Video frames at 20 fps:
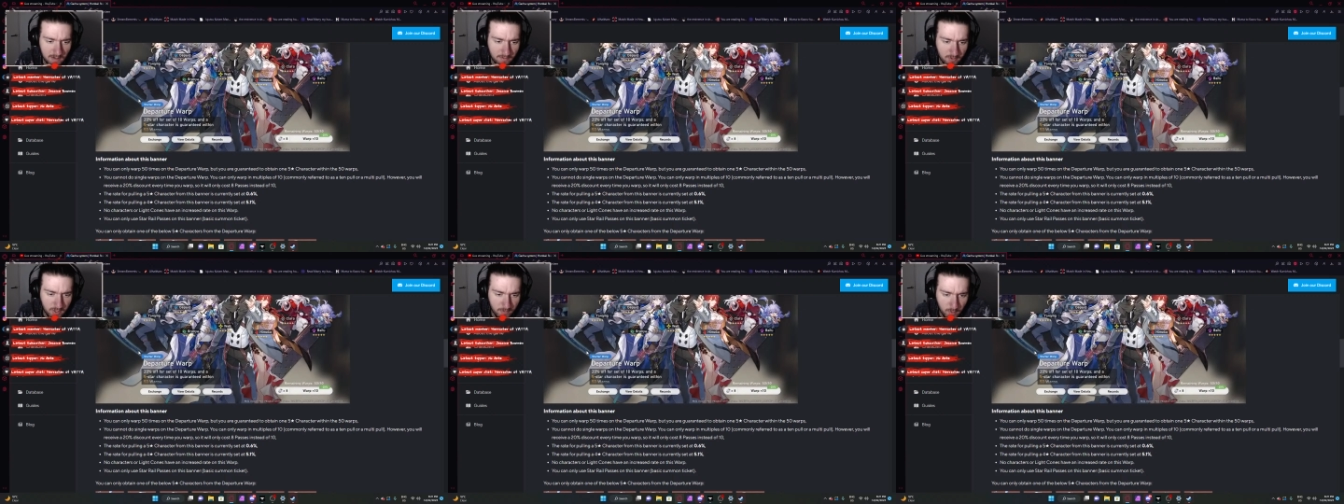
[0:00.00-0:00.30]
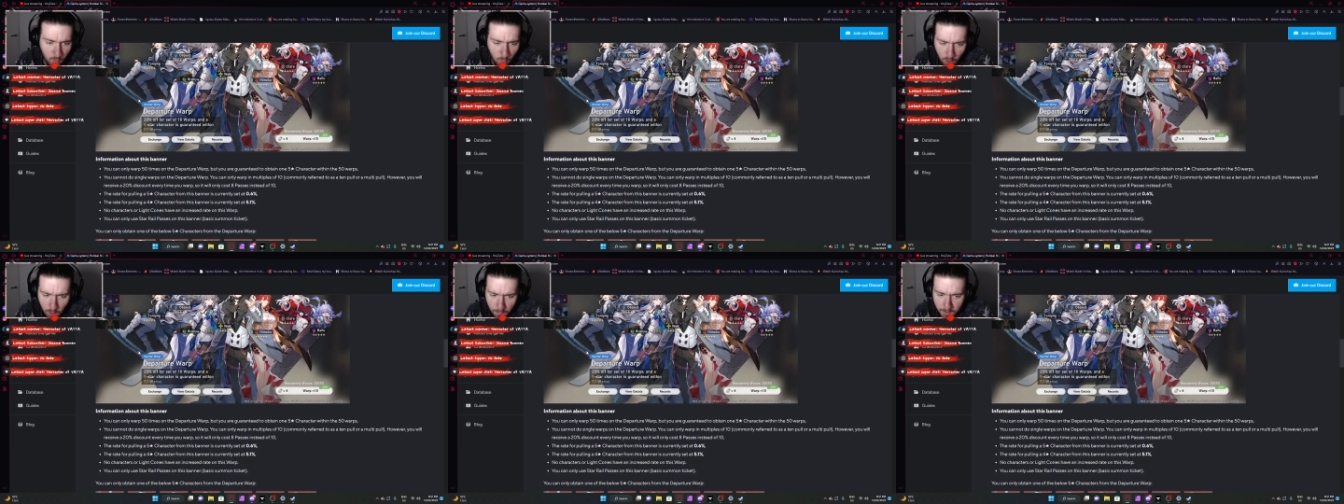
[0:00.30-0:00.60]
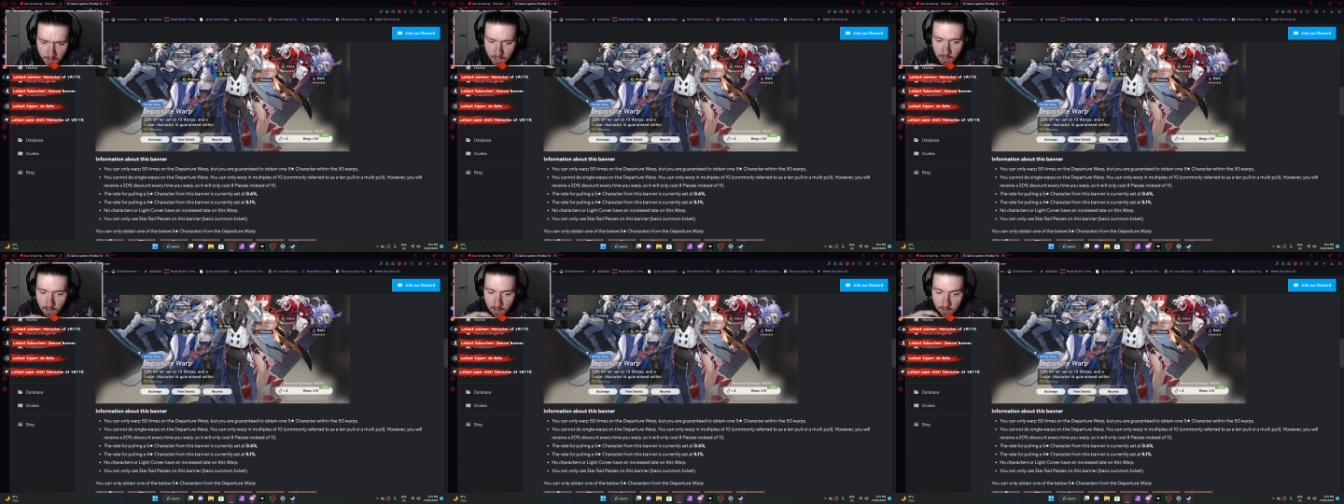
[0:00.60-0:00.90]
every time you
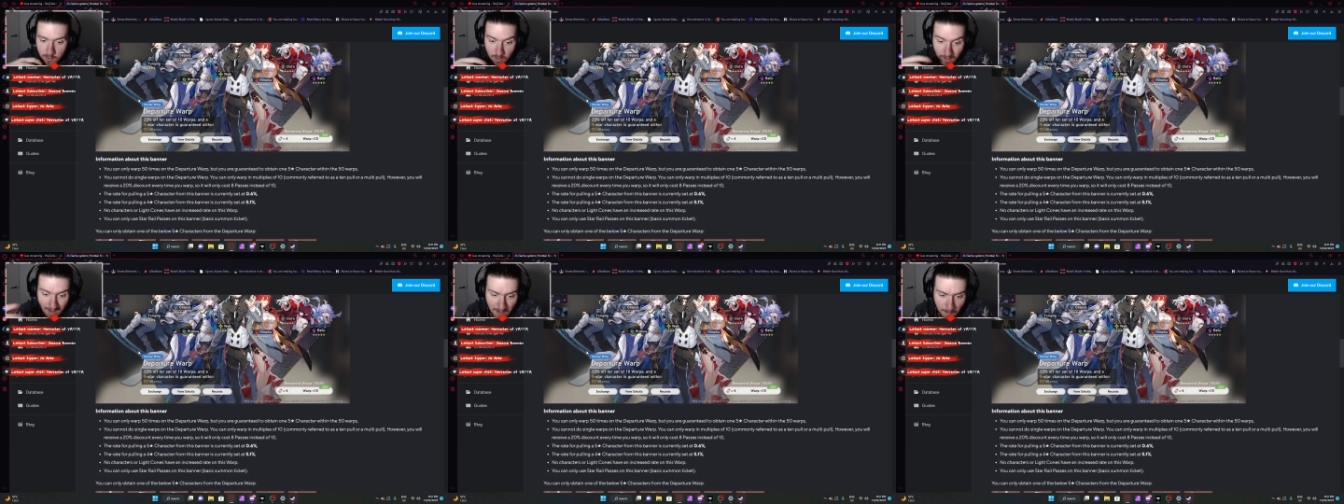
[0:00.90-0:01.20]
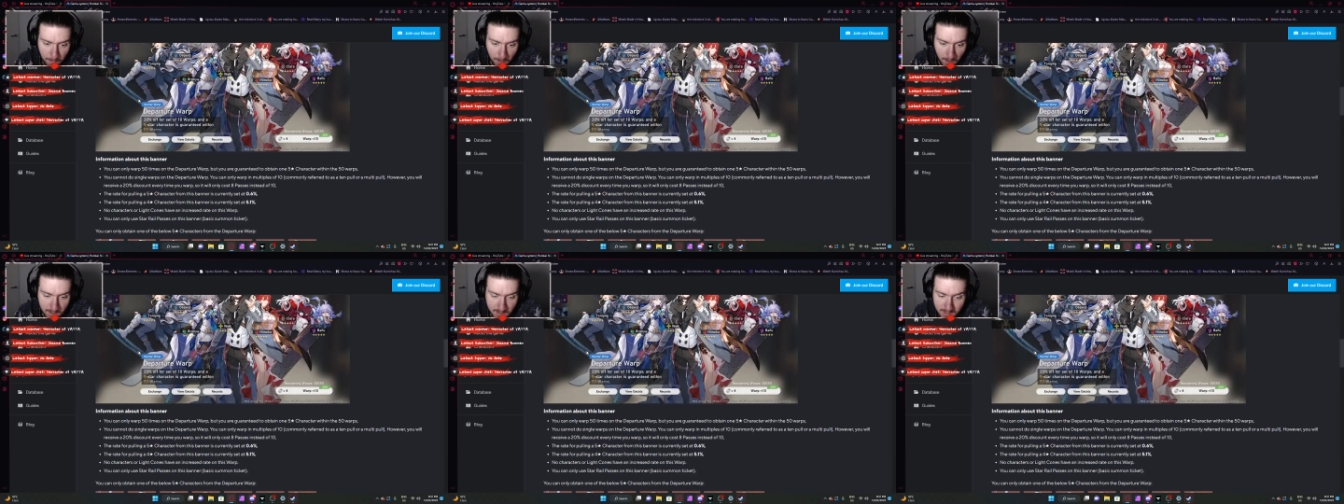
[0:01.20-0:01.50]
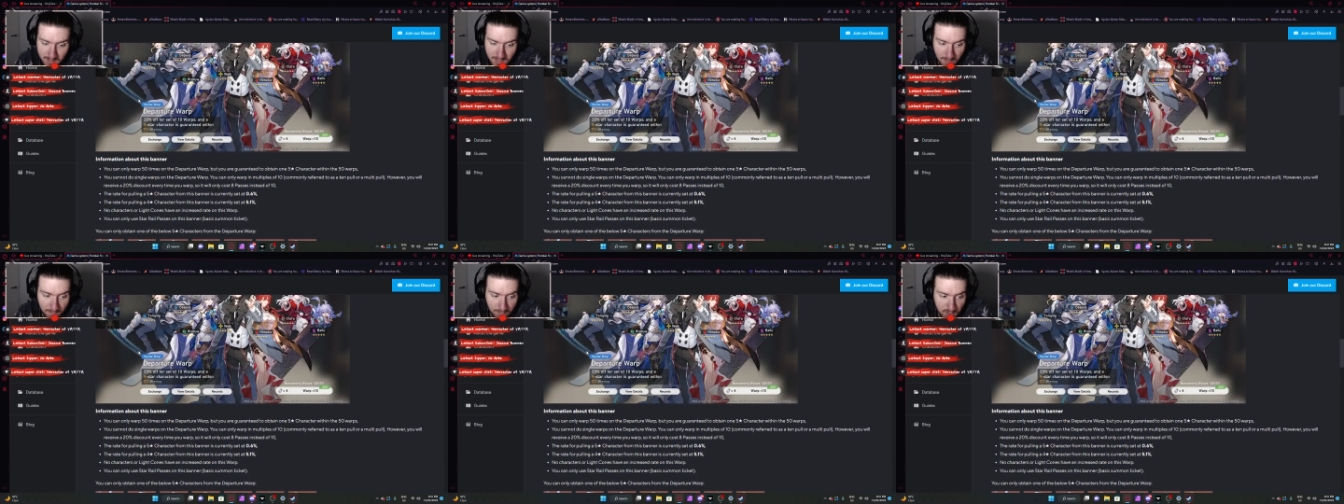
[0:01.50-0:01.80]
warp. So eight
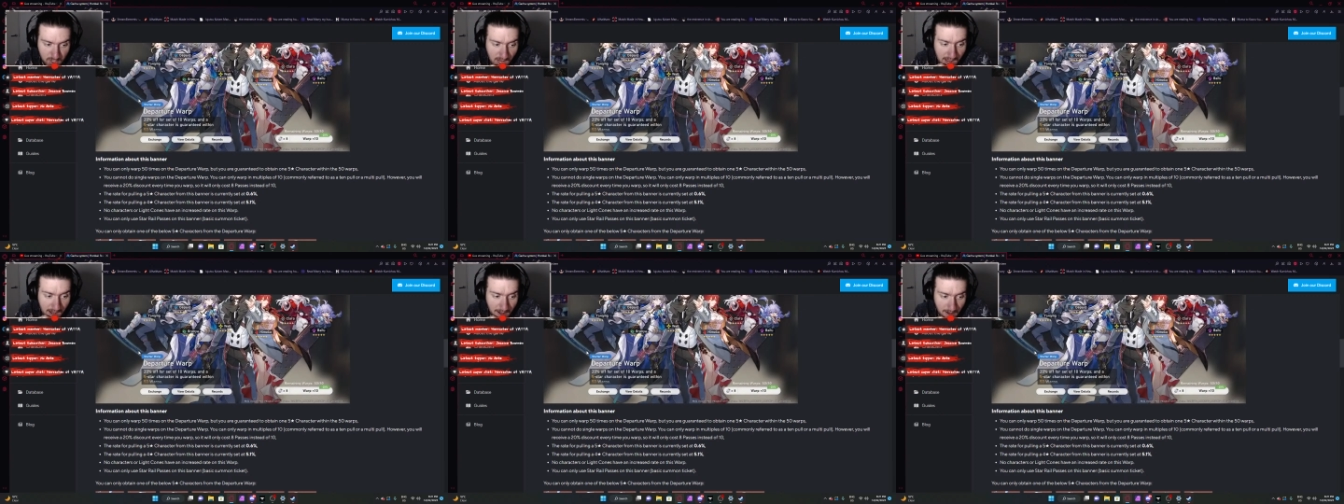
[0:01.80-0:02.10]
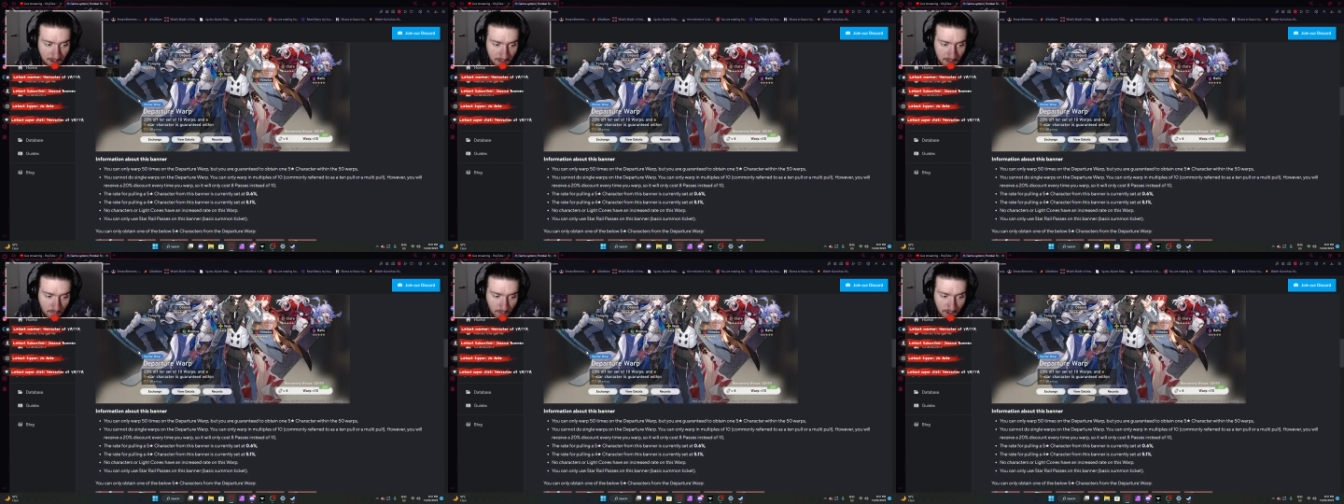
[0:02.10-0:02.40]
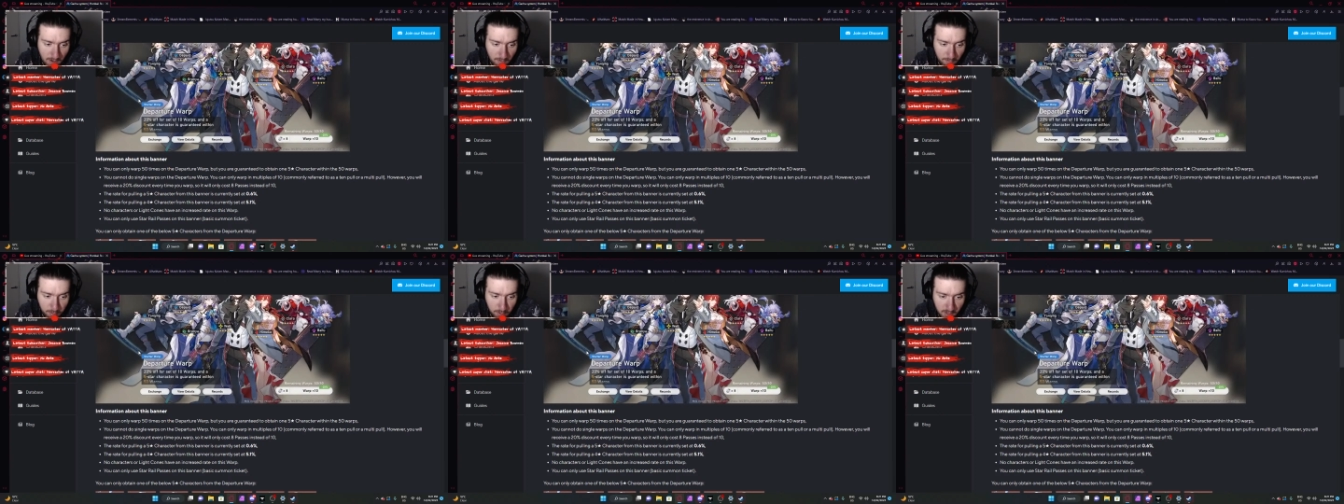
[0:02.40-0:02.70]
passes instead of 10. The
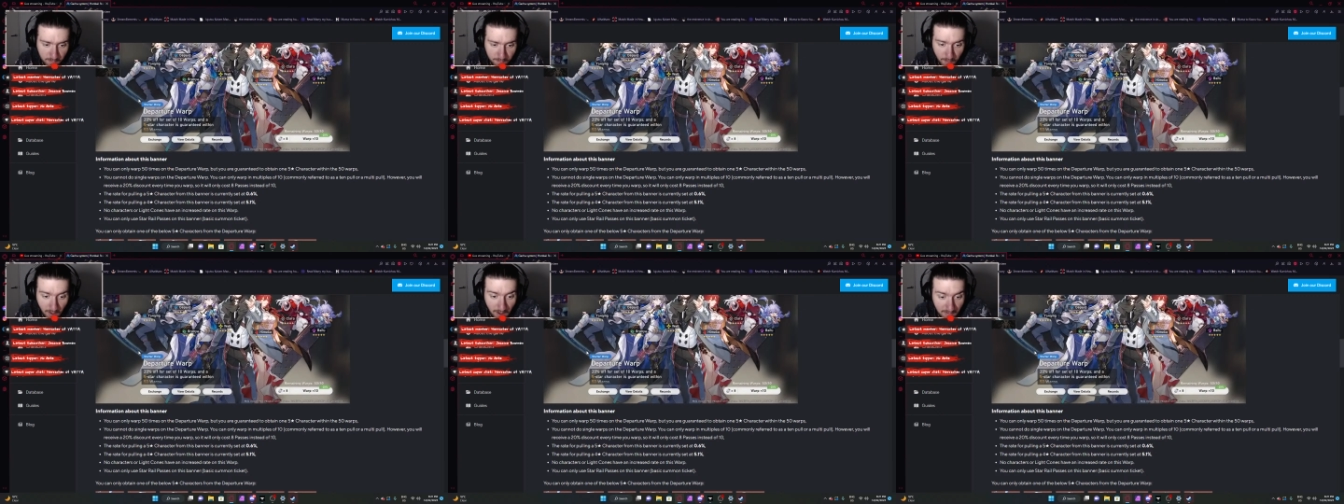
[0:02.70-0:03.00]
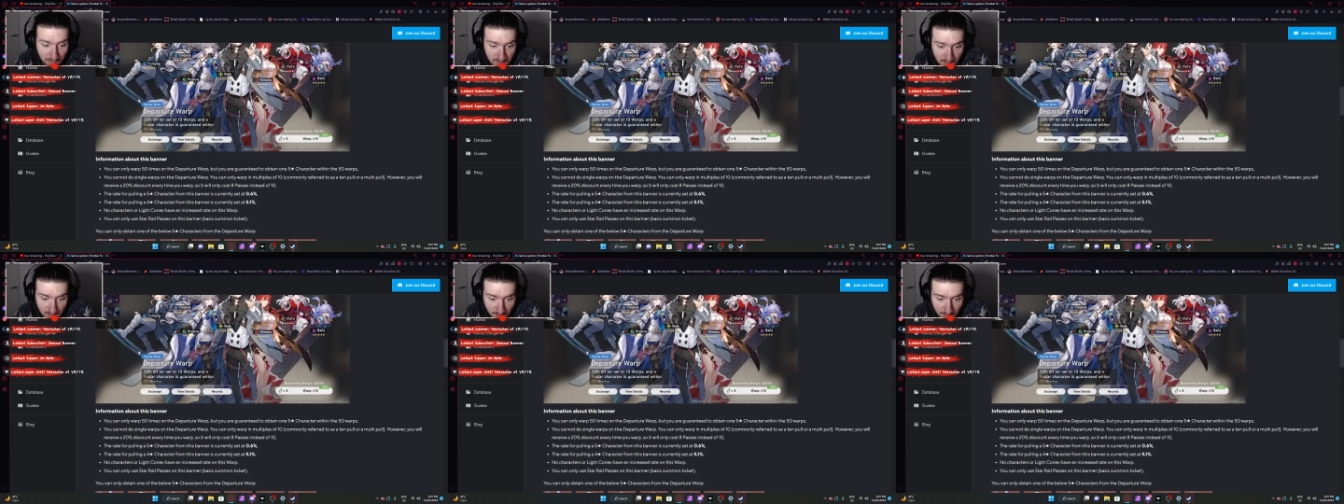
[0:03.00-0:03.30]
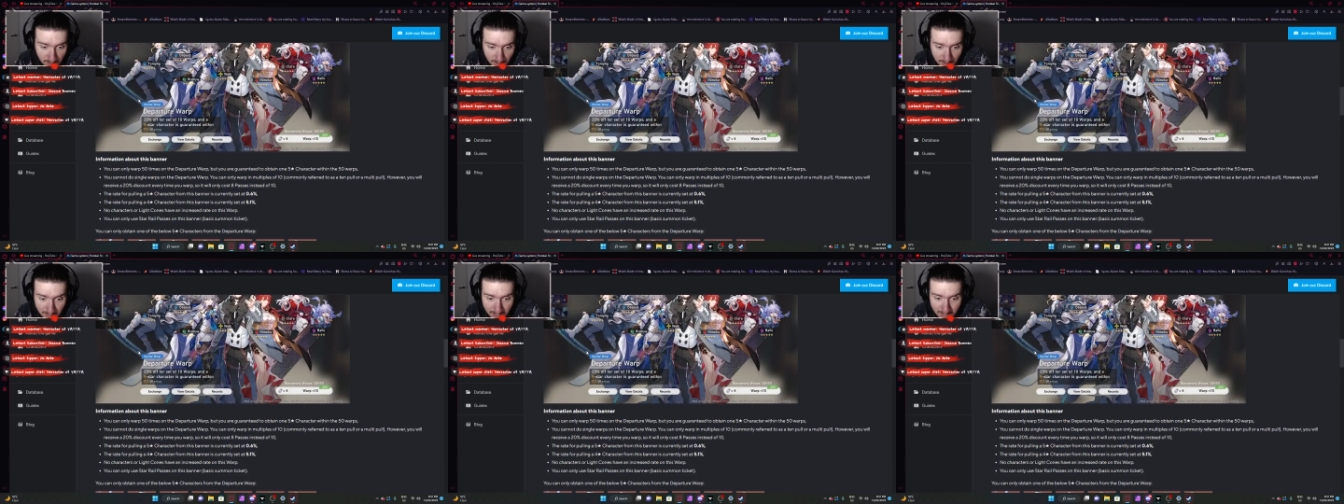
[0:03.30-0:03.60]
rate of pulling a five
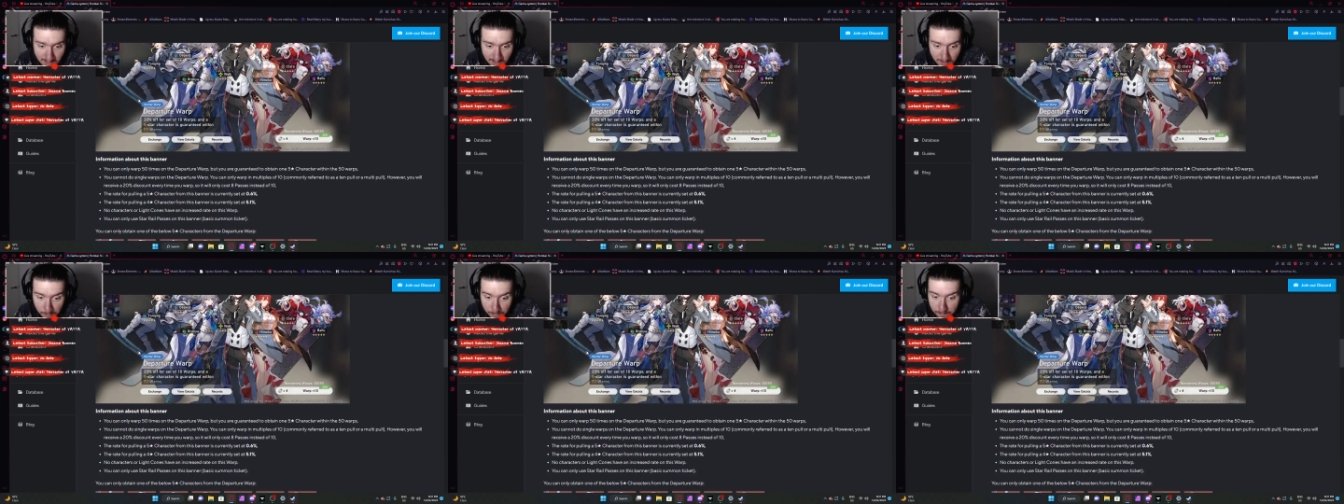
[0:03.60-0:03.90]
star is